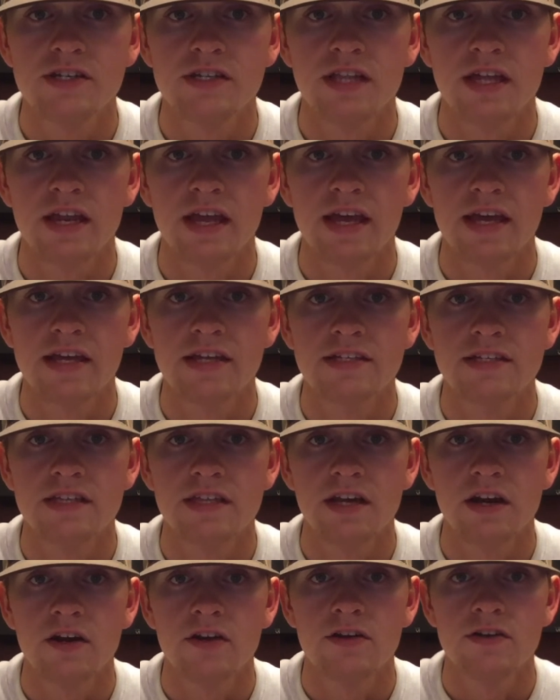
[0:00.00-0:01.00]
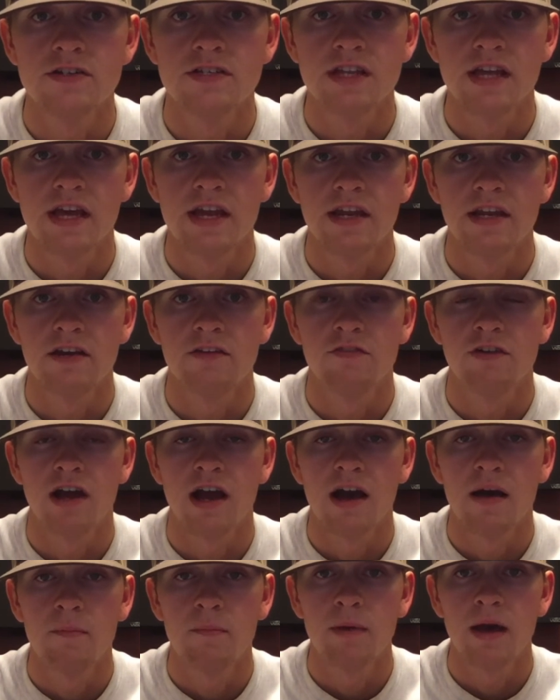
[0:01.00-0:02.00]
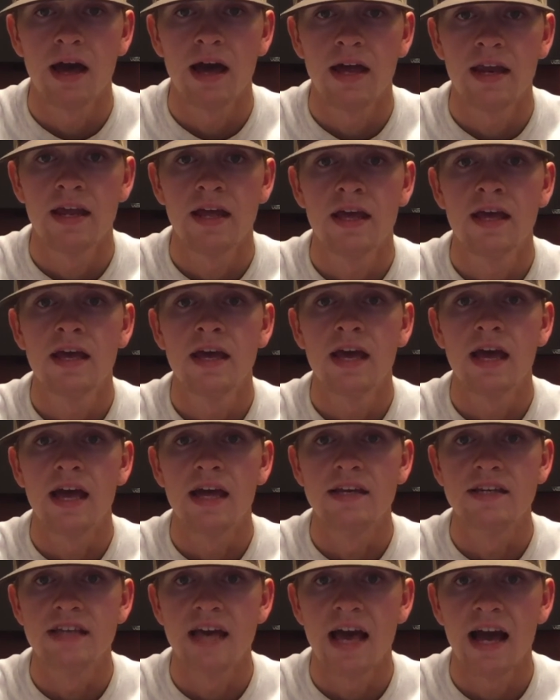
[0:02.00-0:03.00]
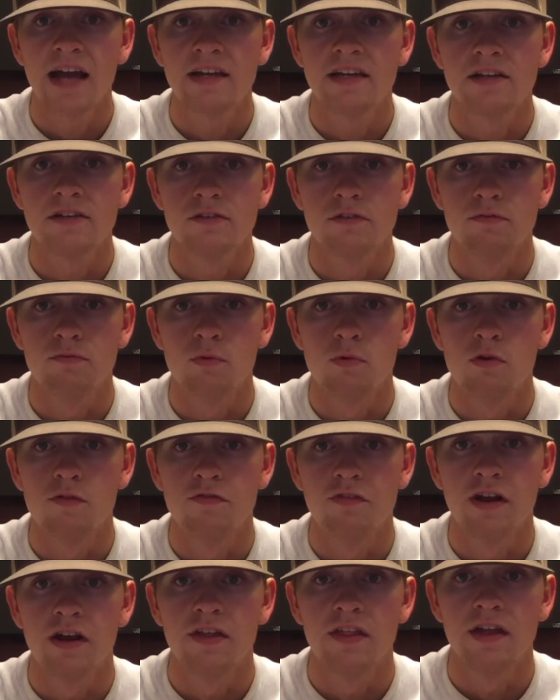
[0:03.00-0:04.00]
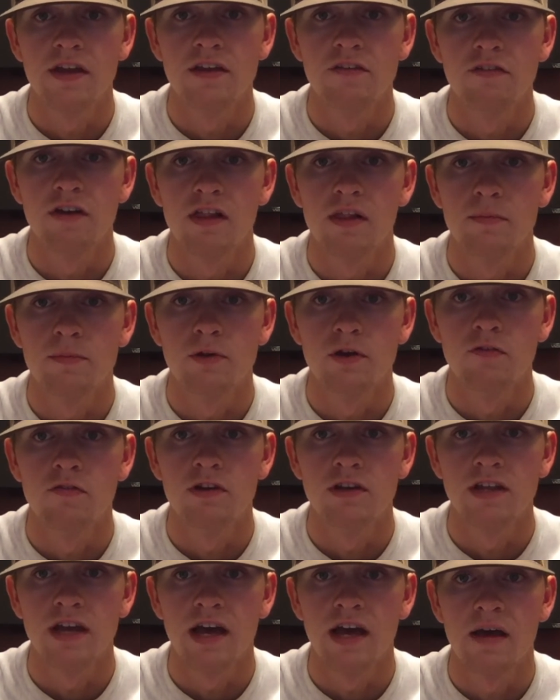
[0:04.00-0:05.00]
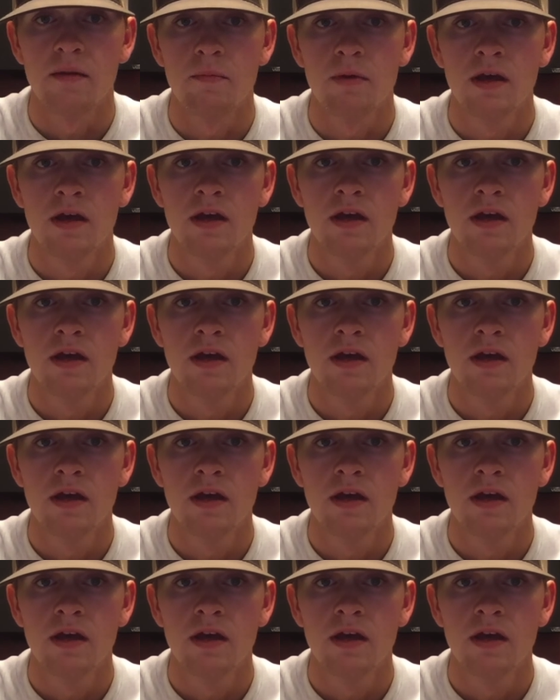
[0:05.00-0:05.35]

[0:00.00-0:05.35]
that aids in the understanding of combat and tactics of warfare that developed over time,